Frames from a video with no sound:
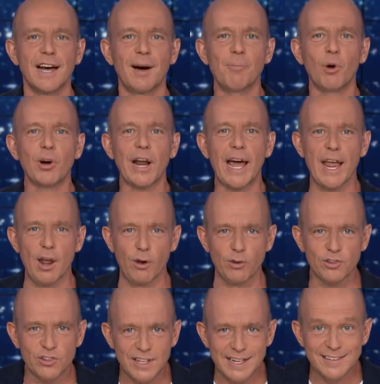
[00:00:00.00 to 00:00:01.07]
And what
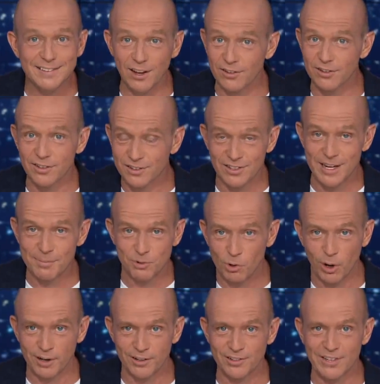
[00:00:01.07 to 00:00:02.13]
AOC doesn't seem to
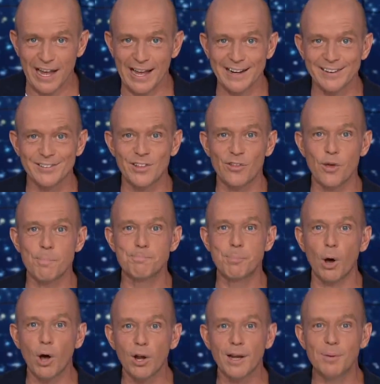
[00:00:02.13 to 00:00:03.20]
understand is that the
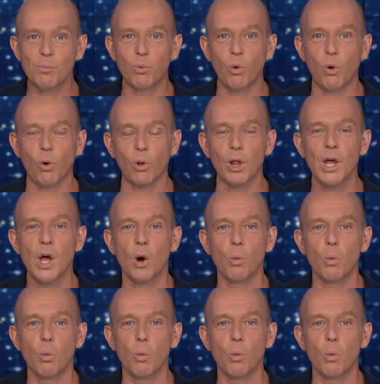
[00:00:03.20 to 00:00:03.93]
Berlin Wall